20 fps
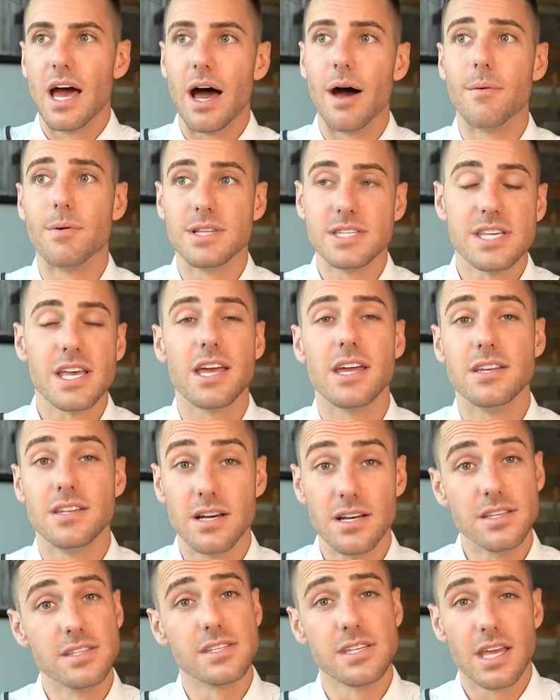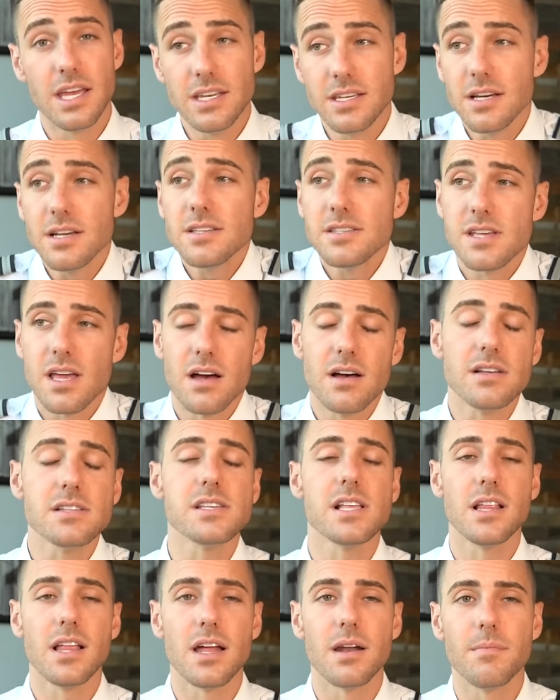I would say it does
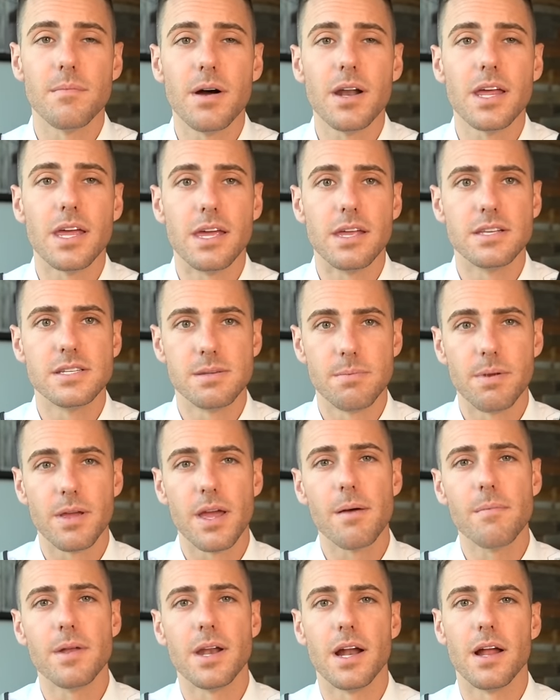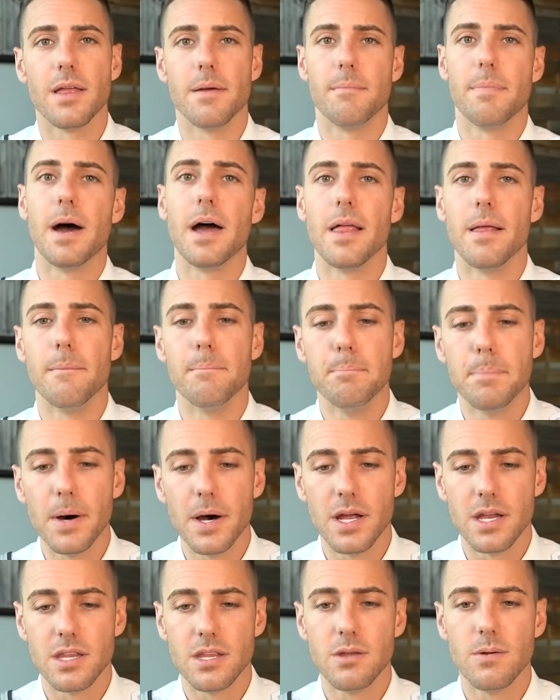cost a lot of money to become an airline pilot,
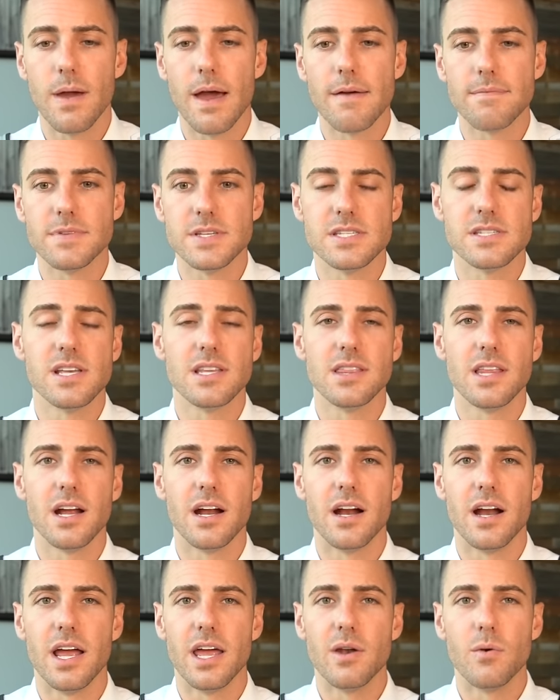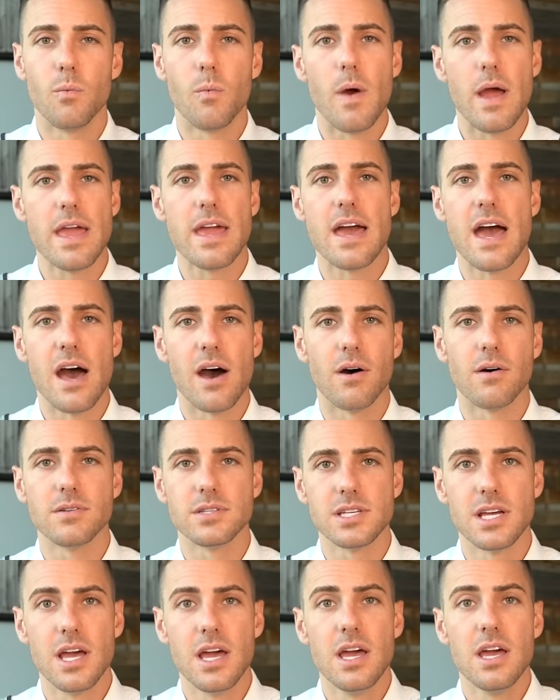but you have to sit there and weigh
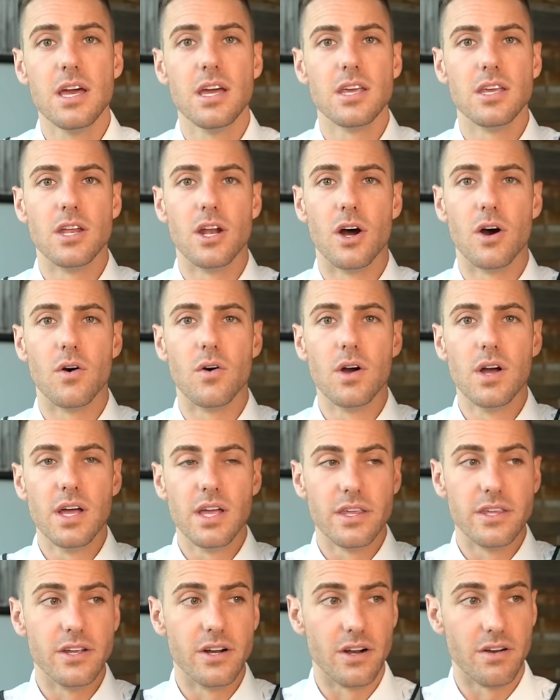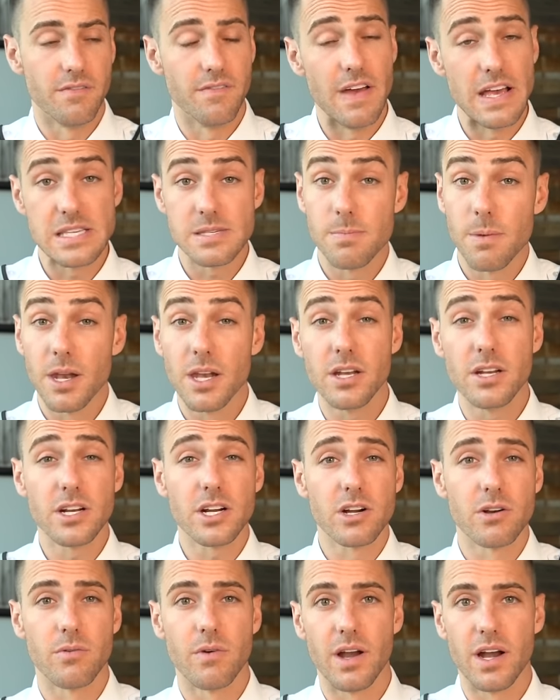out, you know, your investment in your
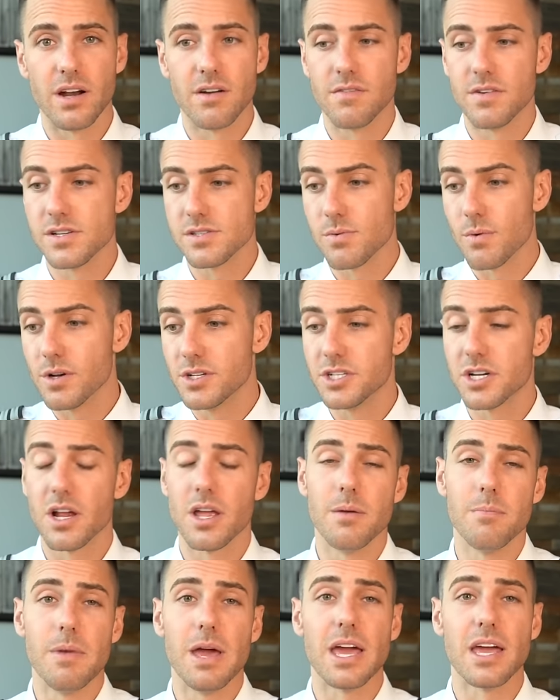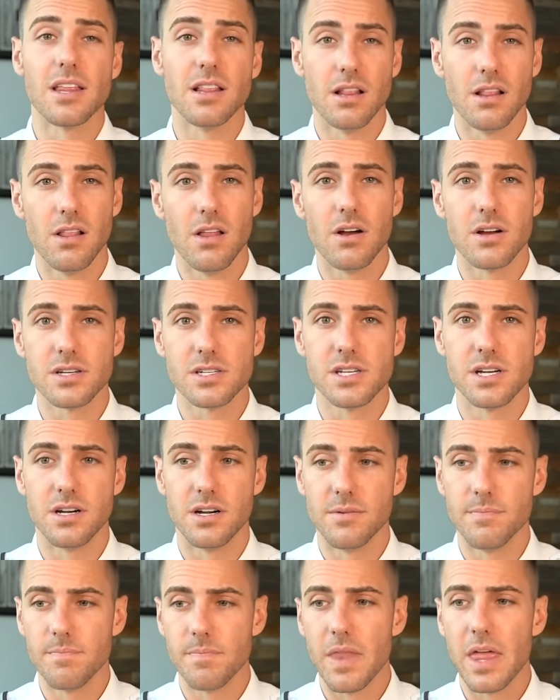career versus what you're gonna make in the long
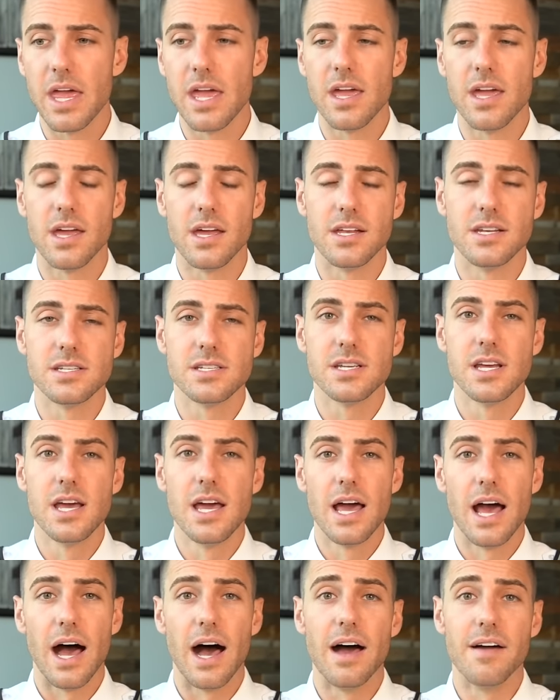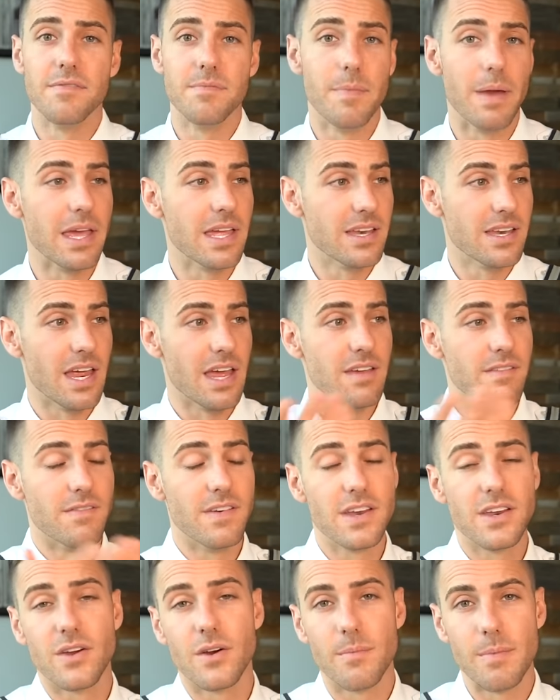term. And I've made a
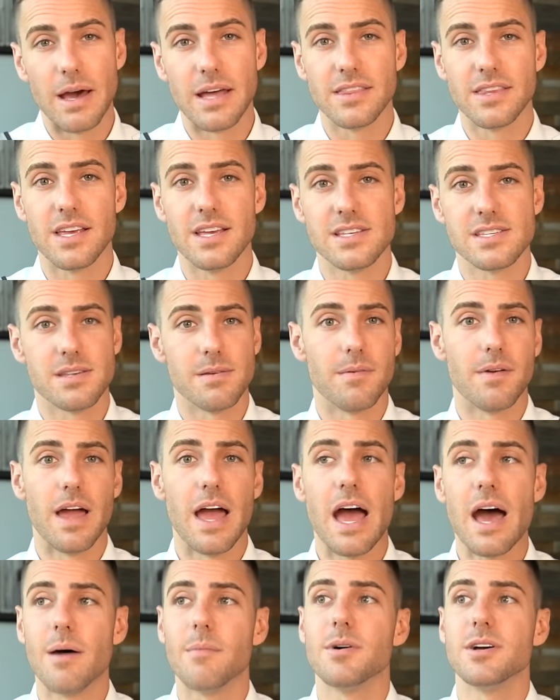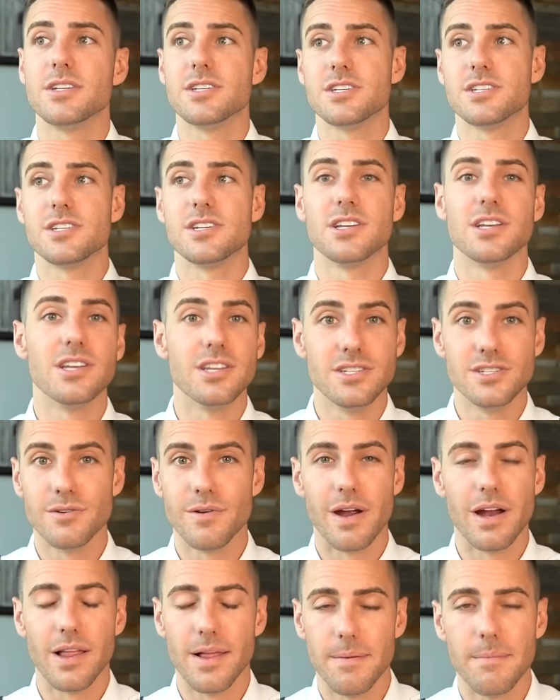video about this, on how much do
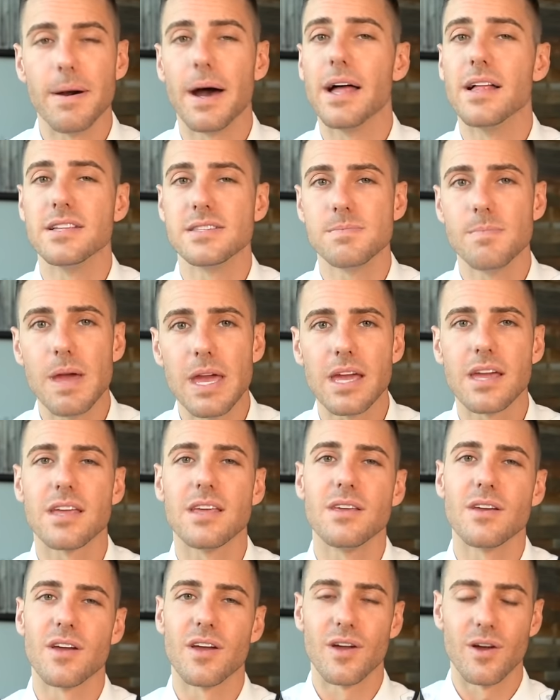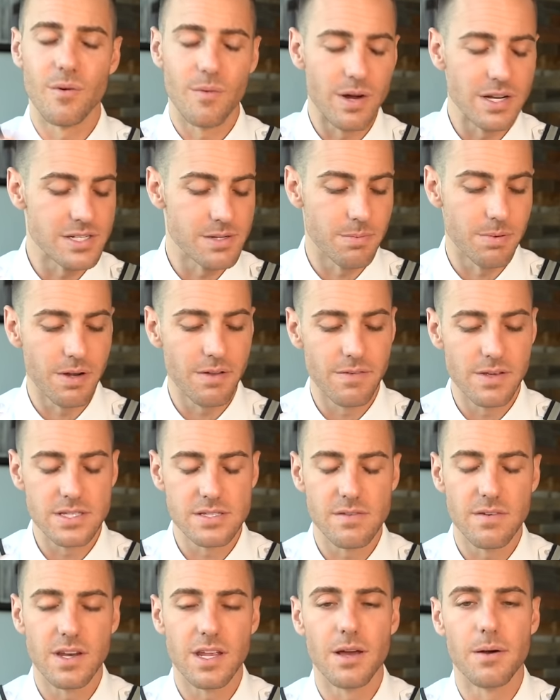airline pilots make. You can go watch a
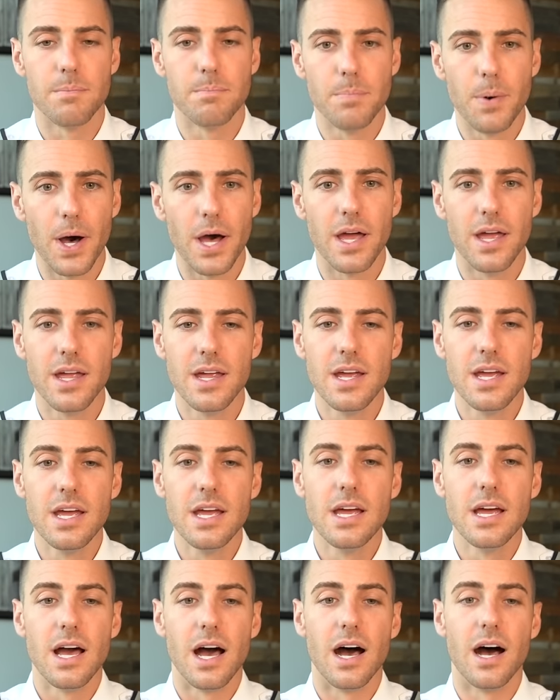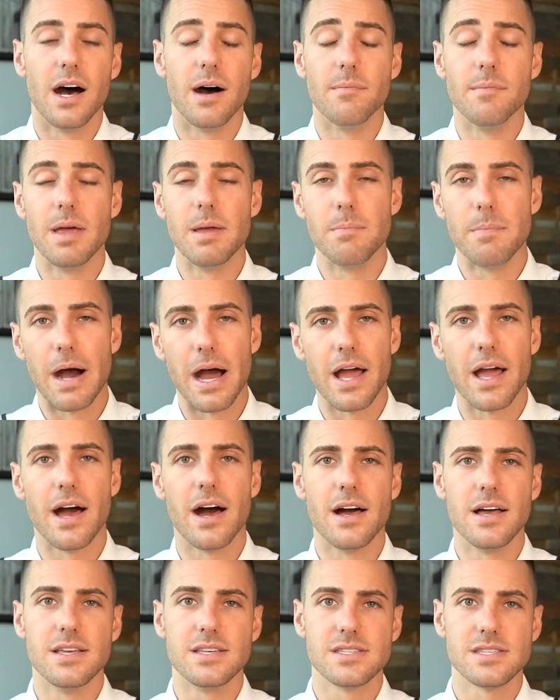previous video, but in my
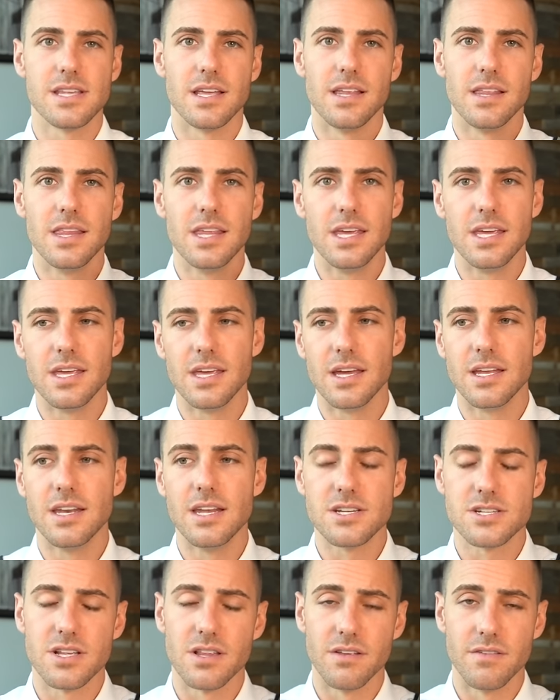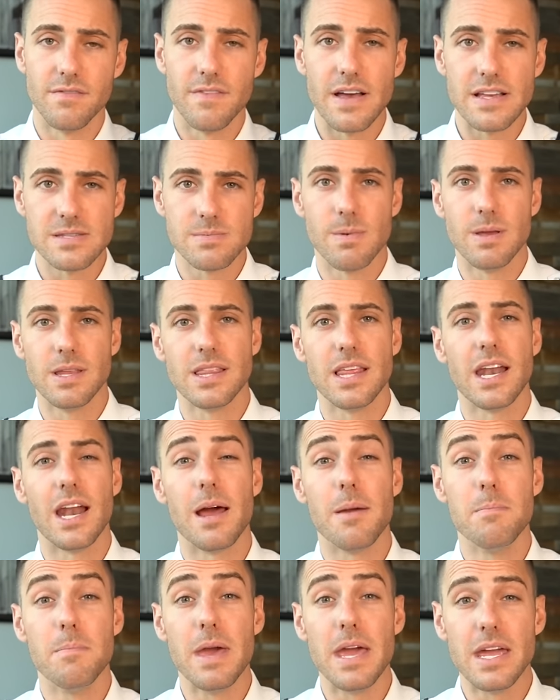eyes, the initial investment that
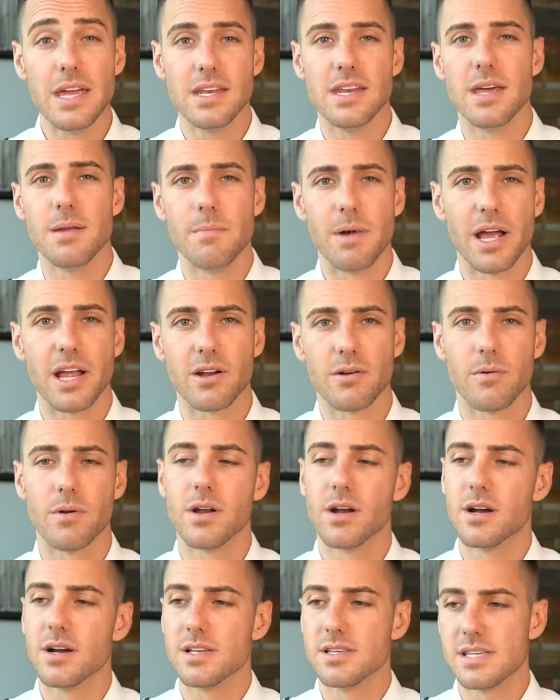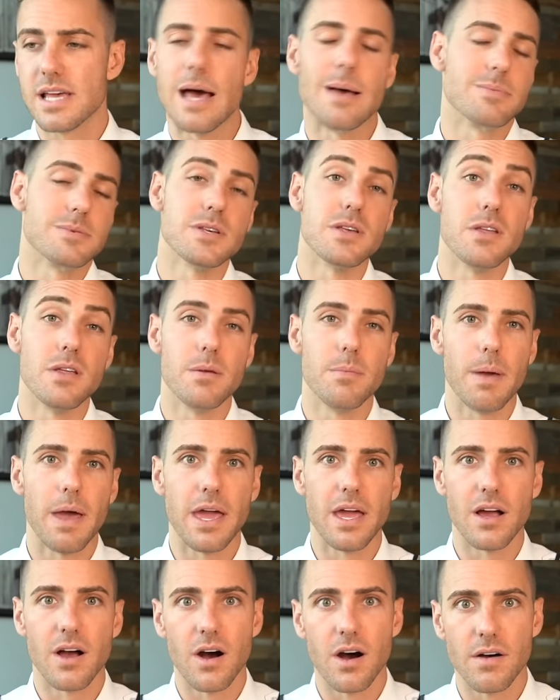I made in my career is absolutely
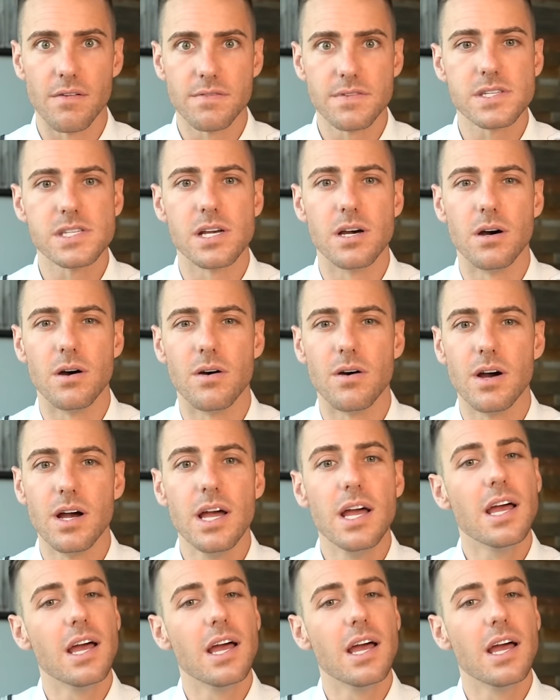paying off. So,